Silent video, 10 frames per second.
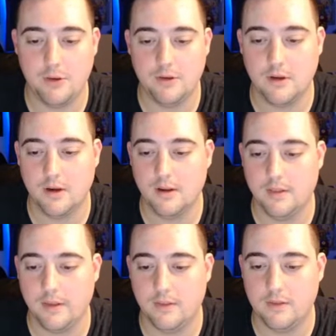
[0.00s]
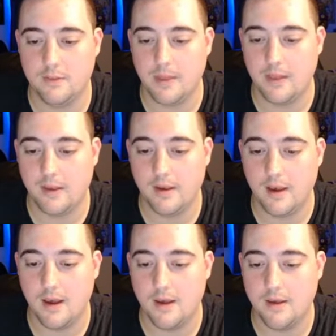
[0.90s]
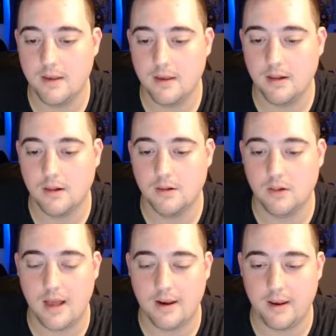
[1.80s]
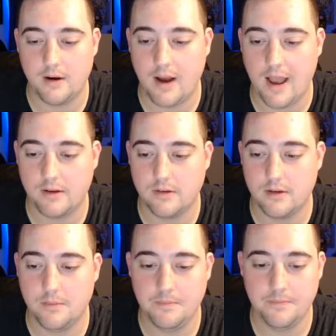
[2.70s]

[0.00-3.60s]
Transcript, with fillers: We saw like some of that like gladiator action.